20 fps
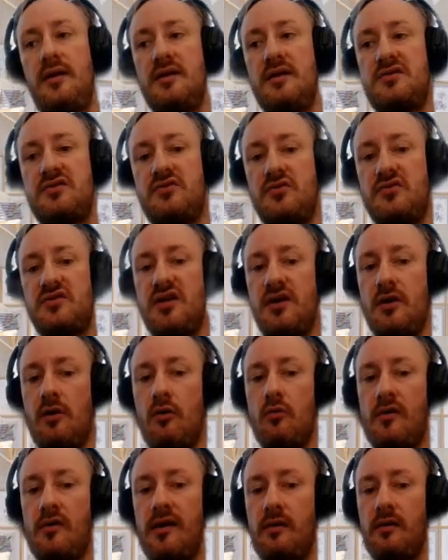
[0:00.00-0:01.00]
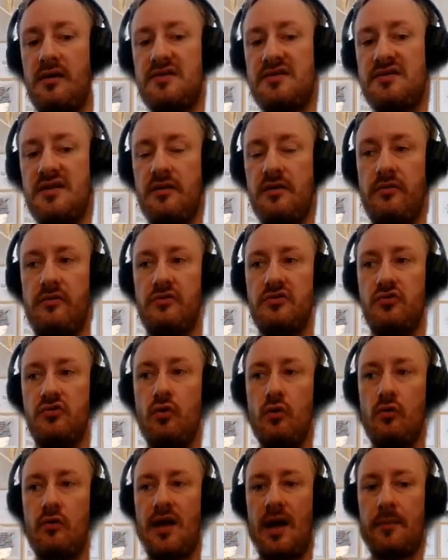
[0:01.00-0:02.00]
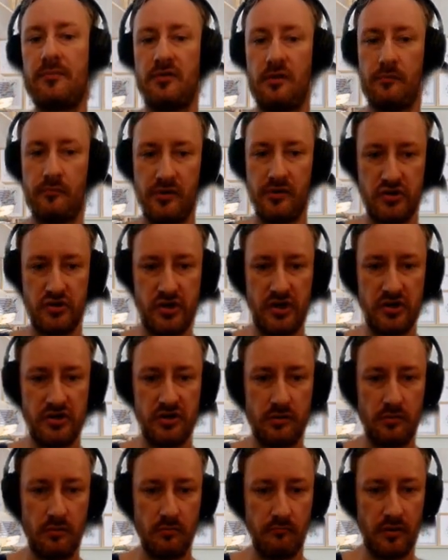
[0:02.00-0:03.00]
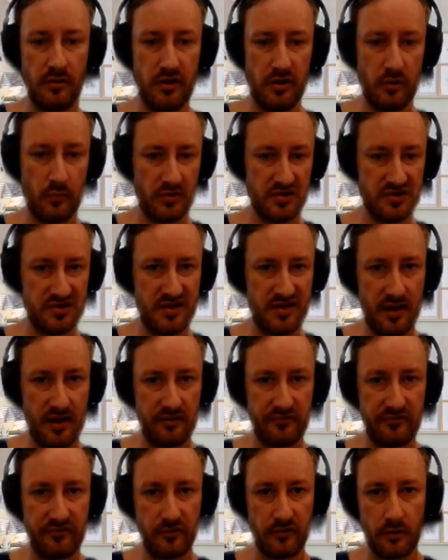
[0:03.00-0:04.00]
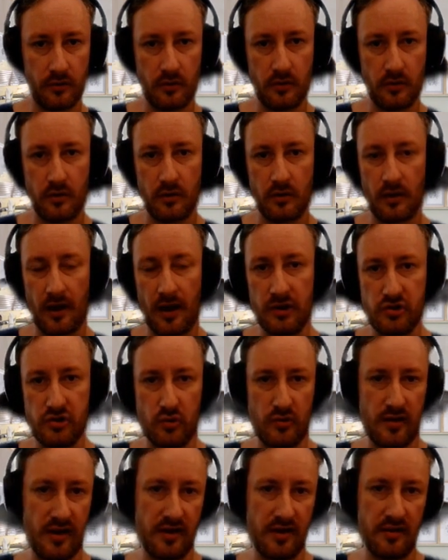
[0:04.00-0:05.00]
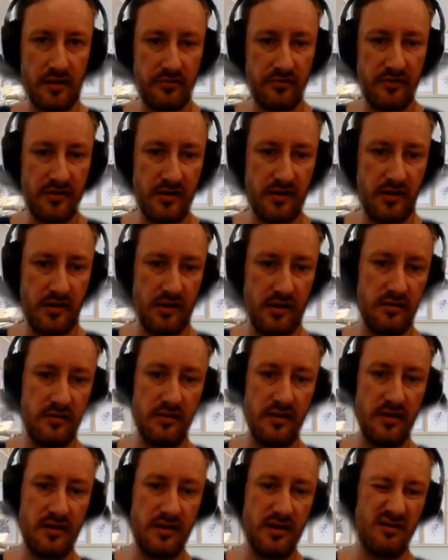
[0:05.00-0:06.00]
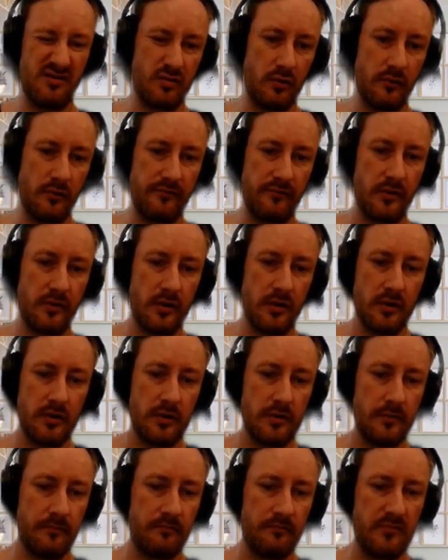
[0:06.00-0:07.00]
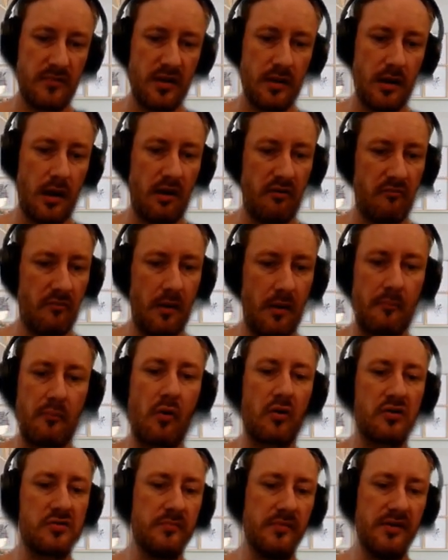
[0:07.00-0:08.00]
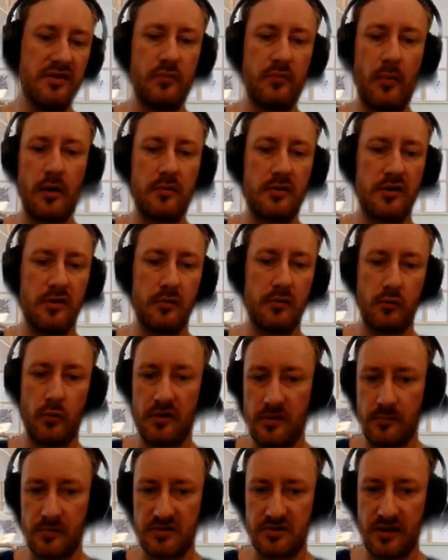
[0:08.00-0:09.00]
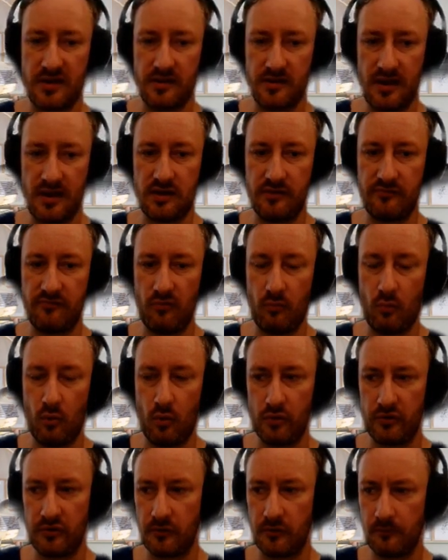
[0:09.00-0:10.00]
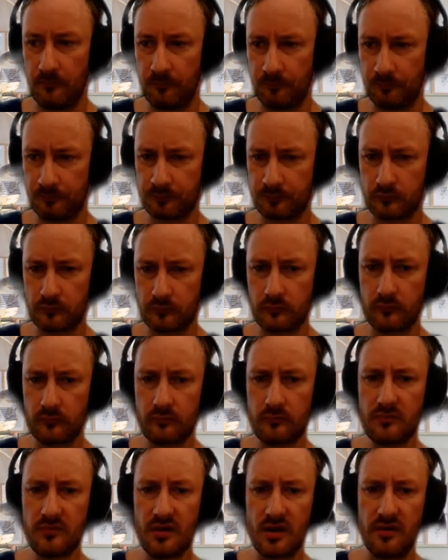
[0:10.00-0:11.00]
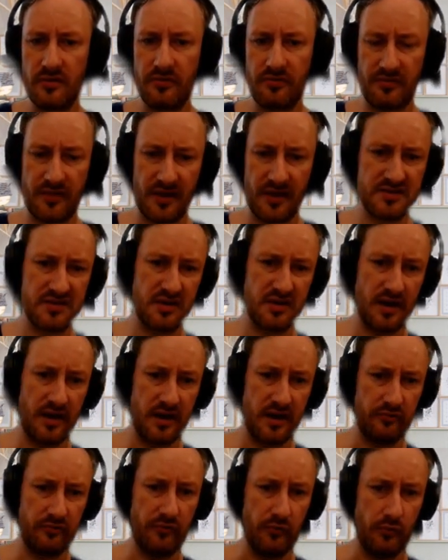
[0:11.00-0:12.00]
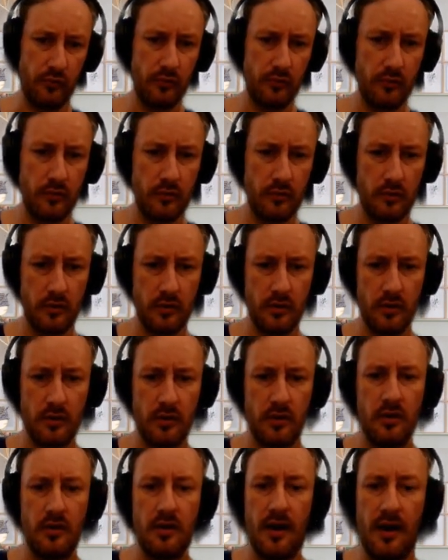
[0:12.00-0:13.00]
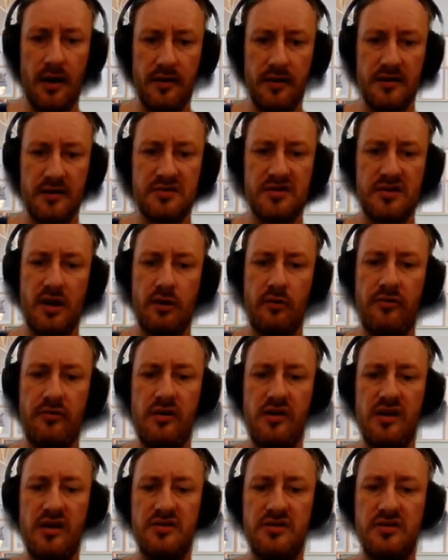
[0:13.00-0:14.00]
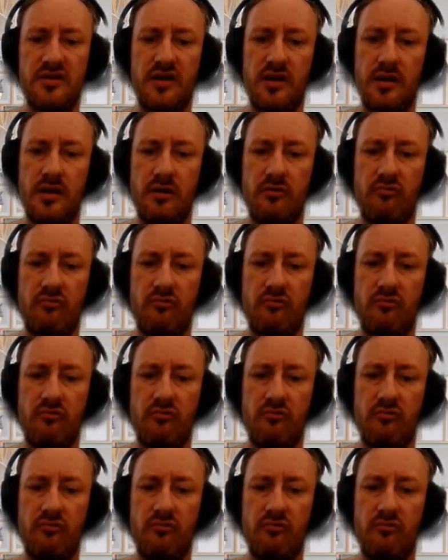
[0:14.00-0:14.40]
is to say, okay, let's say that there's no capital appreciation, but you were staked and you get the sort of approximately 20% native reward. That's scenario 2. And then scenario 3 is,